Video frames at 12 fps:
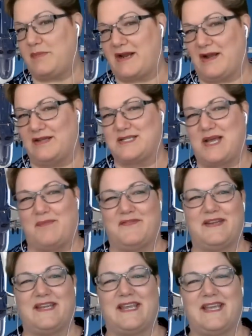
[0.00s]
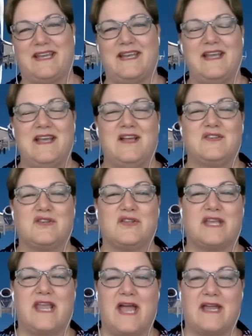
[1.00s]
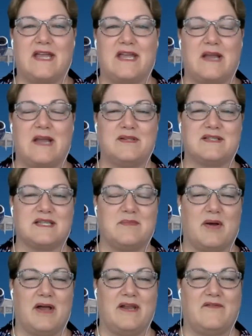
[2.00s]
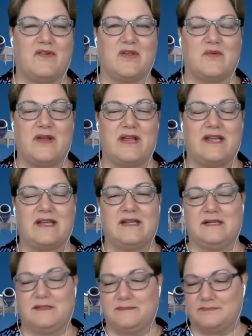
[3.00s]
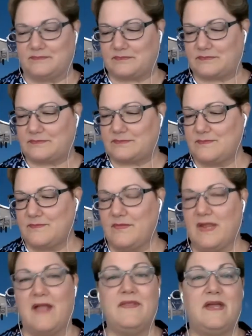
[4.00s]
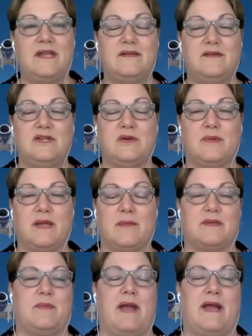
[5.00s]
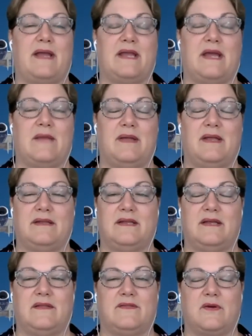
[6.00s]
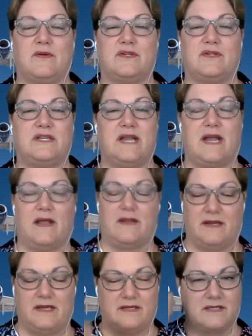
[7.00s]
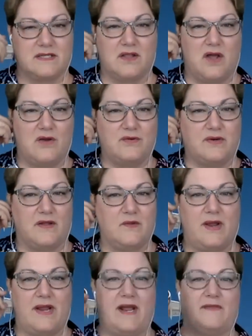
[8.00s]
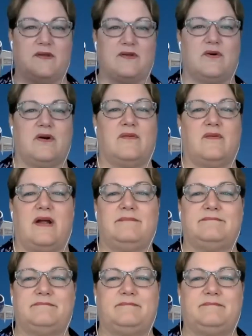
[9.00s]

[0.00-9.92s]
back on top of it again so the cat can come and sleep on it for the week and then you'll be able to pack it up and uh, throw the sheet out into the laundry on the way out the door right